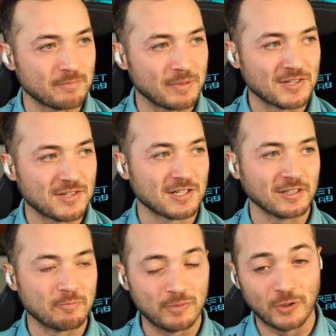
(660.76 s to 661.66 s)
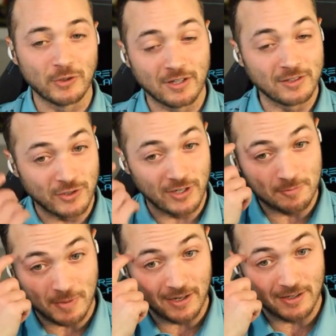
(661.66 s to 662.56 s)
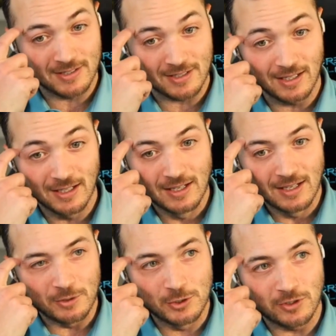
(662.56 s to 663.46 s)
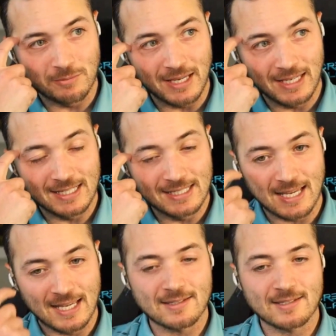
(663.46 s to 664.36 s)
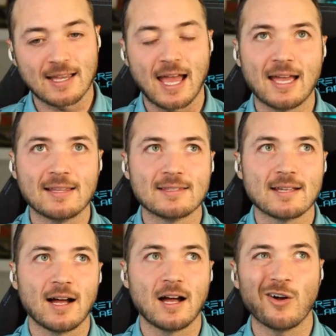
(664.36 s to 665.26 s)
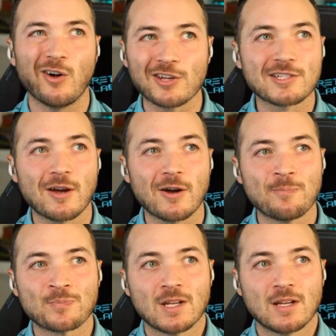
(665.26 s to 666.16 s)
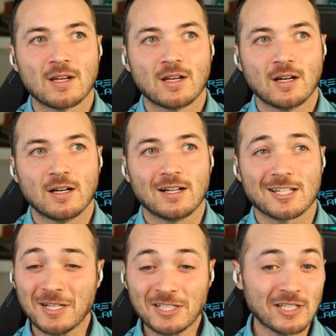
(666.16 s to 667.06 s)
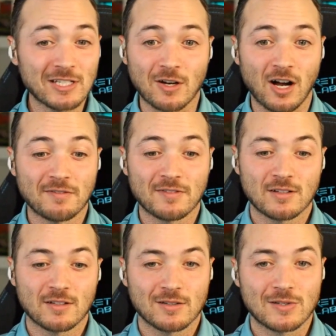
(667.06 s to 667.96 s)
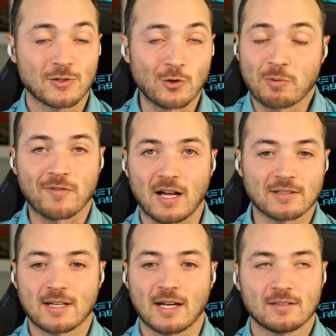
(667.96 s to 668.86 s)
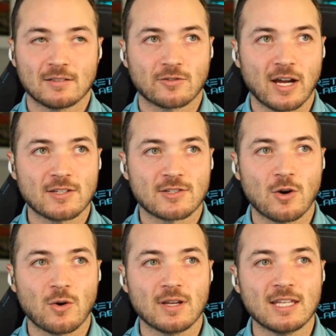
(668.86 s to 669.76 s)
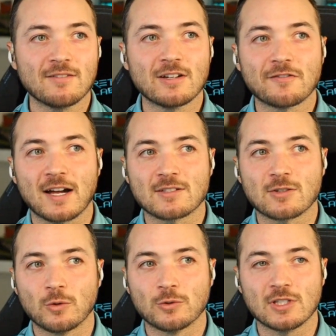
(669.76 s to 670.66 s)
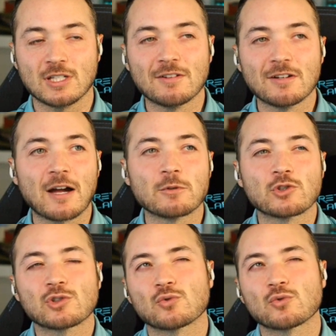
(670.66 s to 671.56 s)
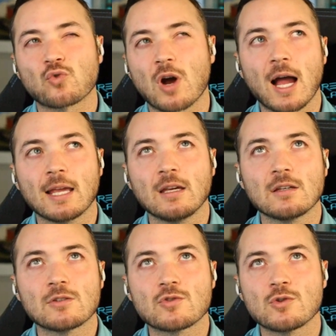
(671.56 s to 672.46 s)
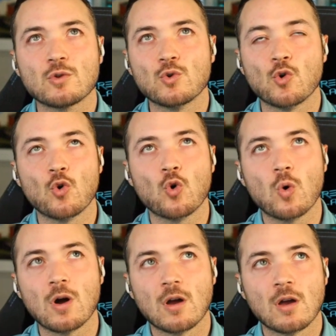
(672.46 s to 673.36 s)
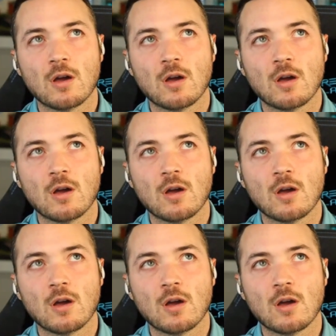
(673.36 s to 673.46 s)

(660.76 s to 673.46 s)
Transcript: basically built on transparency, which wouldn't make any sense. And uh, also, especially in golf, super volatile right? So even if I told, even if I was trying to